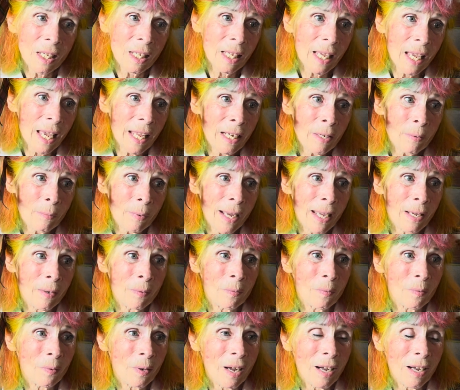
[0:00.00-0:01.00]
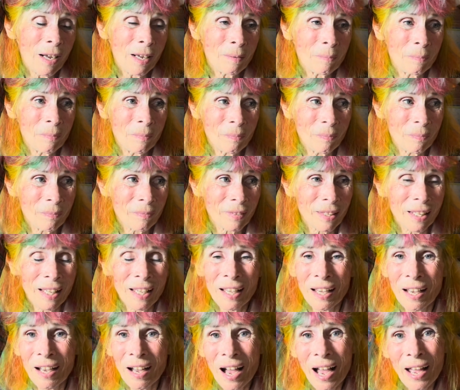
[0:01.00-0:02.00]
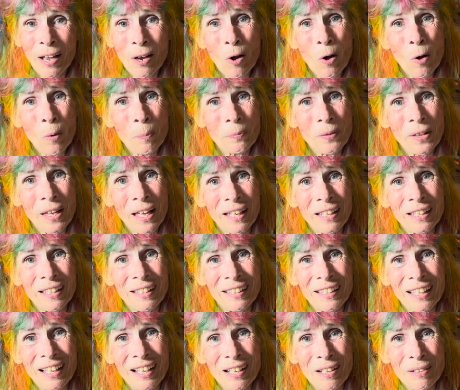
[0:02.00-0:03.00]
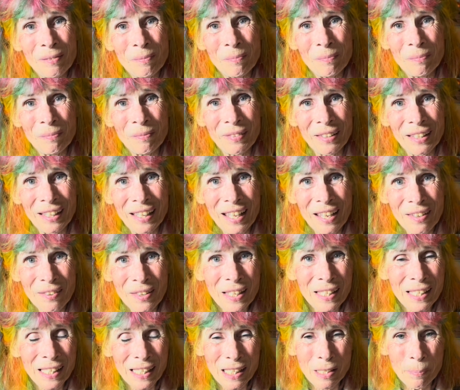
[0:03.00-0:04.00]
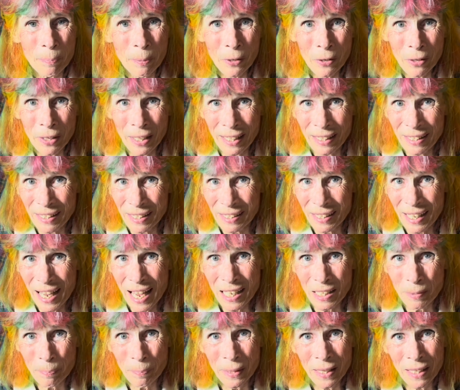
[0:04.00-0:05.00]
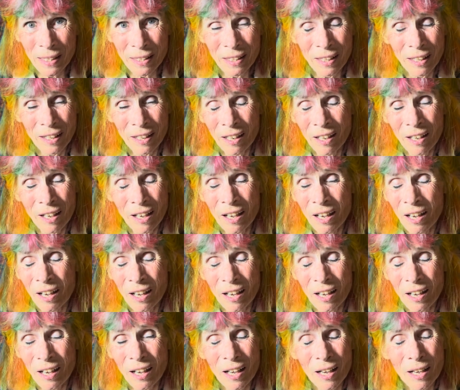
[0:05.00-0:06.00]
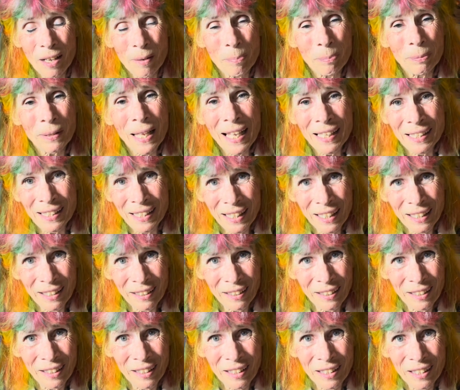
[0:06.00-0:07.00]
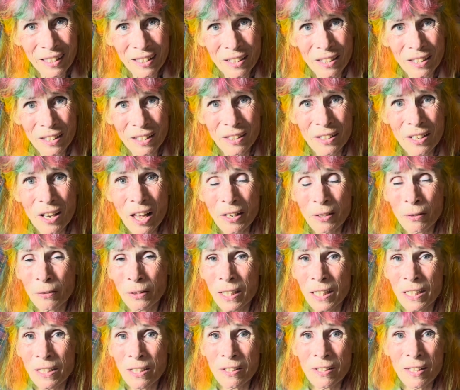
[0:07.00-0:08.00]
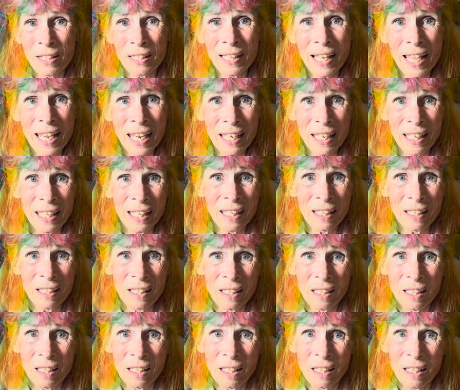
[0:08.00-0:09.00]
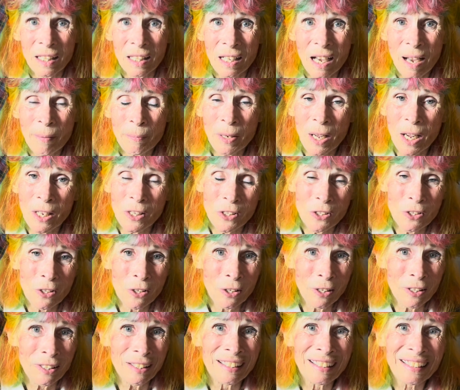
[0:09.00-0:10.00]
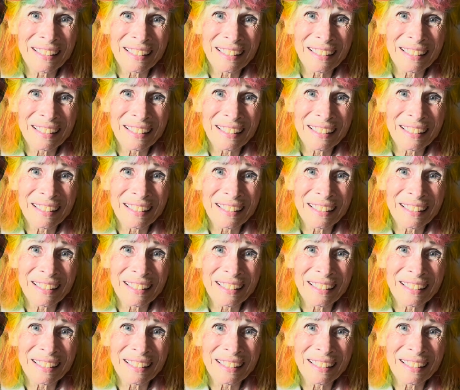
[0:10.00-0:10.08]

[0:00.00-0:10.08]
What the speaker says: anyway, I hope that this experience has been a blessing, not only to the lady, I'm not sure,